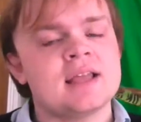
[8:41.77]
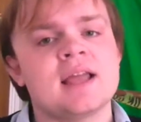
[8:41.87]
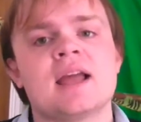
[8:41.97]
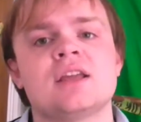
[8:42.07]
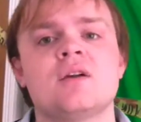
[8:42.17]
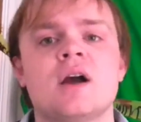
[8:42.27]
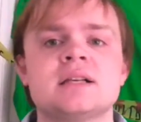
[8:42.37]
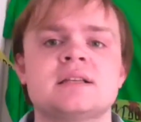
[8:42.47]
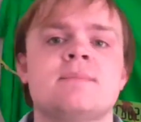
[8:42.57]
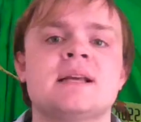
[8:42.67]
Yeah, you
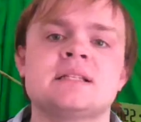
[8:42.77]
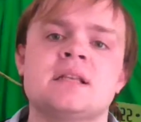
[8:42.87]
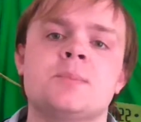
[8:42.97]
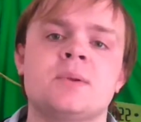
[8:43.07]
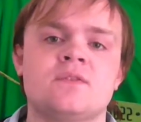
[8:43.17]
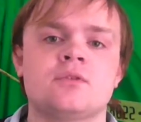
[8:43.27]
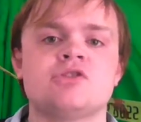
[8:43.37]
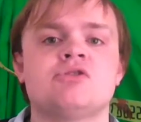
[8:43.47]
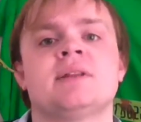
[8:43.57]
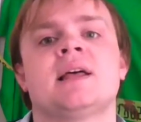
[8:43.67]
guys are messed up if you
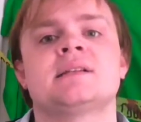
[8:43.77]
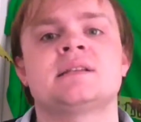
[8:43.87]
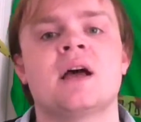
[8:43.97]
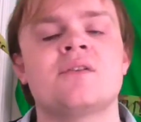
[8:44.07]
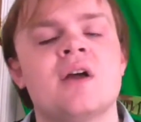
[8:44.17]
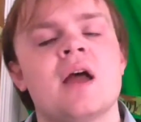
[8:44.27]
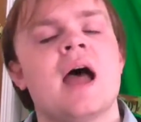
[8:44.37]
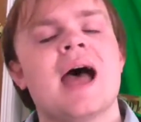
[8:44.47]
enjoy that stuff,